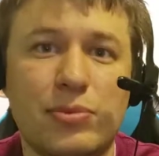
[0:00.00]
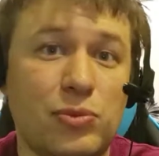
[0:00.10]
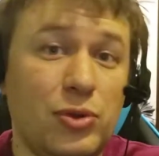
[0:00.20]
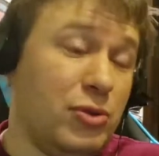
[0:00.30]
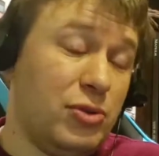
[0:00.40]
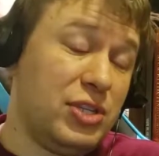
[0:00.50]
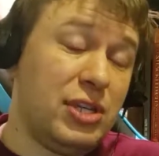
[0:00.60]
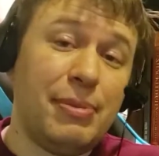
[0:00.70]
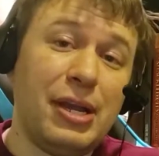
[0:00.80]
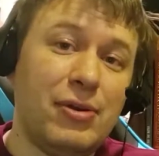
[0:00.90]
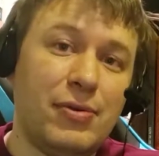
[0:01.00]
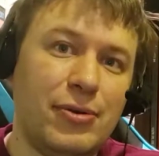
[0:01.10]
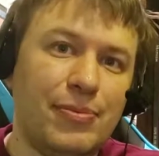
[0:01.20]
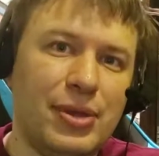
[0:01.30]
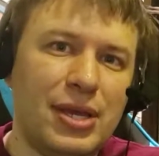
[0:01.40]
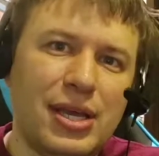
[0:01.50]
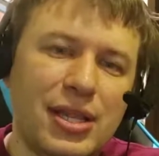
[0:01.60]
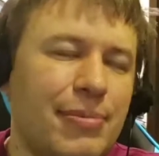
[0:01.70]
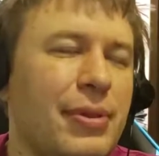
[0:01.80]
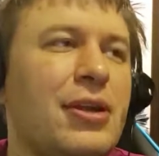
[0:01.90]
you see a bare room,
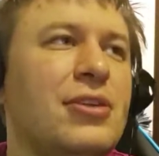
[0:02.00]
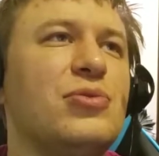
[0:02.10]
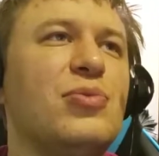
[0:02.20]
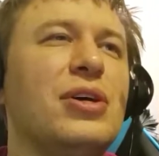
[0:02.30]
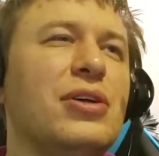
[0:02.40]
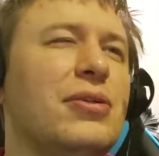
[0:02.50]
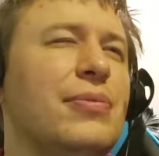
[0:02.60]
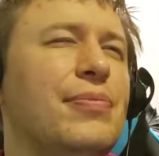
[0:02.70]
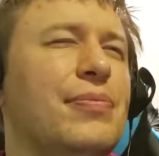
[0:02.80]
the players will